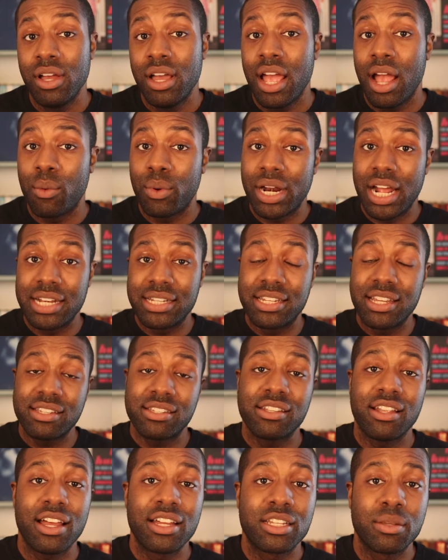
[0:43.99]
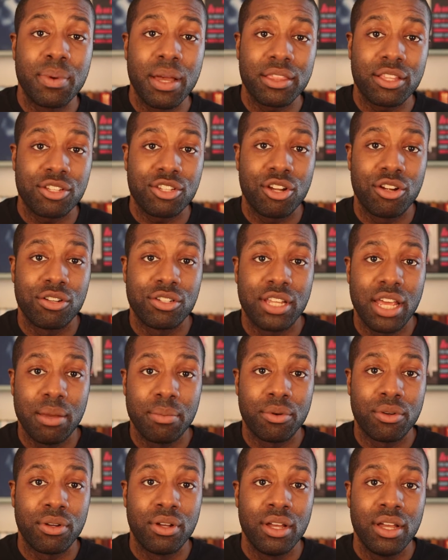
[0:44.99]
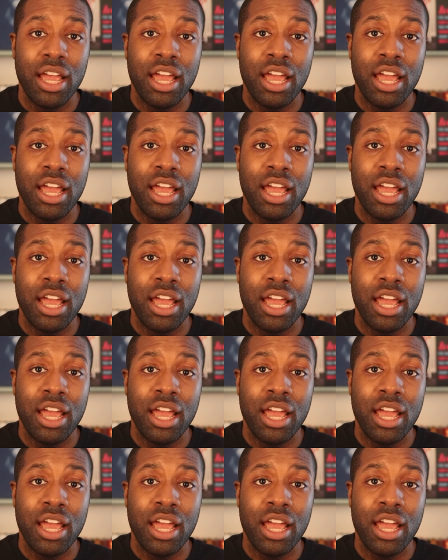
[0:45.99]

and what I disliked about the turntable,